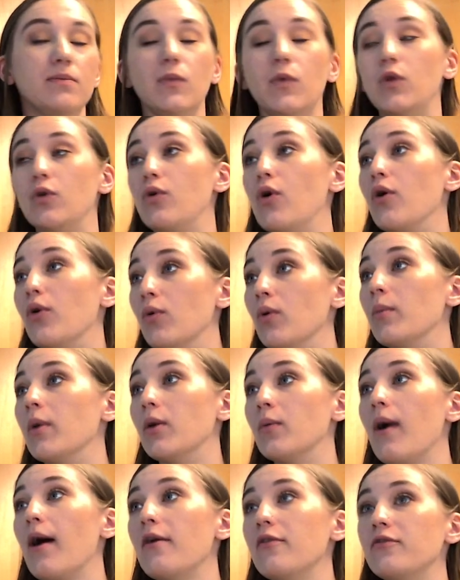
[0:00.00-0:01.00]
you go to a
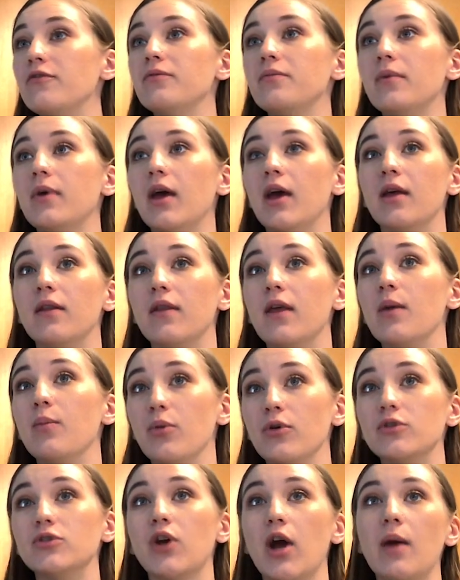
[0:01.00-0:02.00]
midwife and they
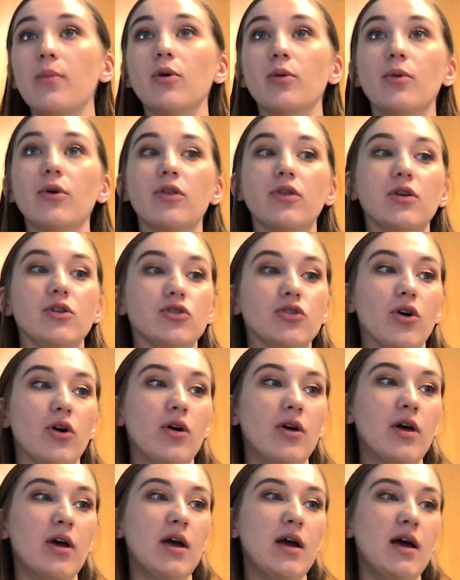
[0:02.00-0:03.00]
prescribe your birth control.
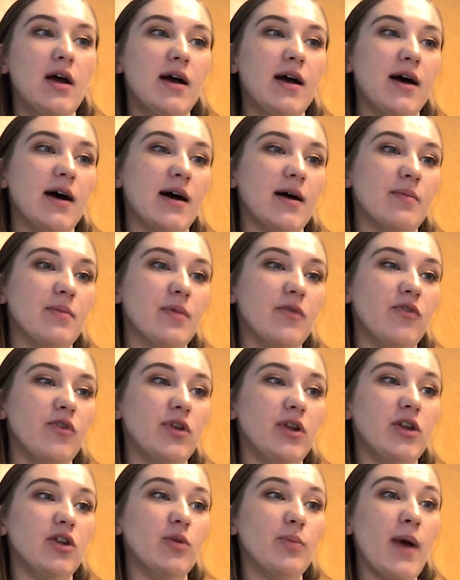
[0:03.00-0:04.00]
If you
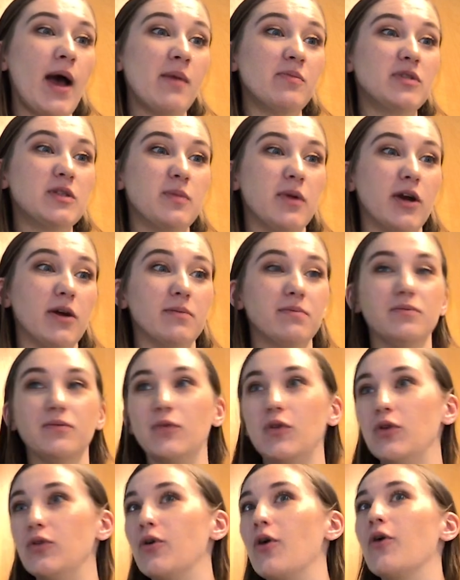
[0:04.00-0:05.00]
need your pap smear,
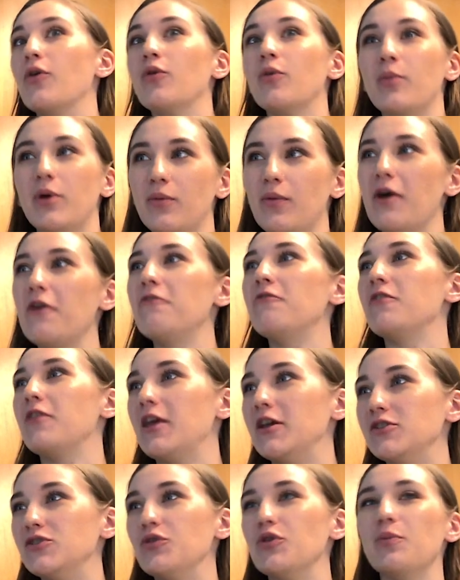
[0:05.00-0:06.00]
you go to a midwife and
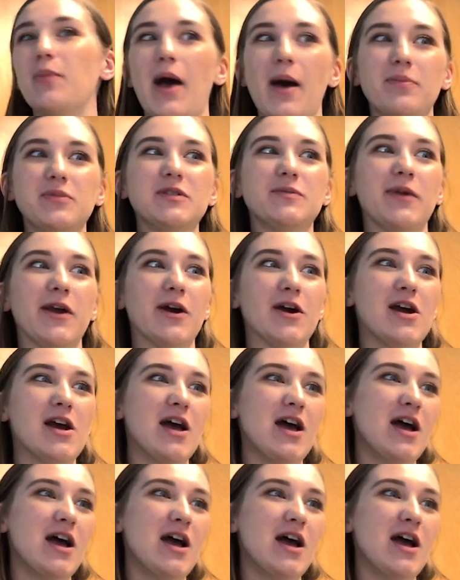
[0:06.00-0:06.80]
they do your pap smear.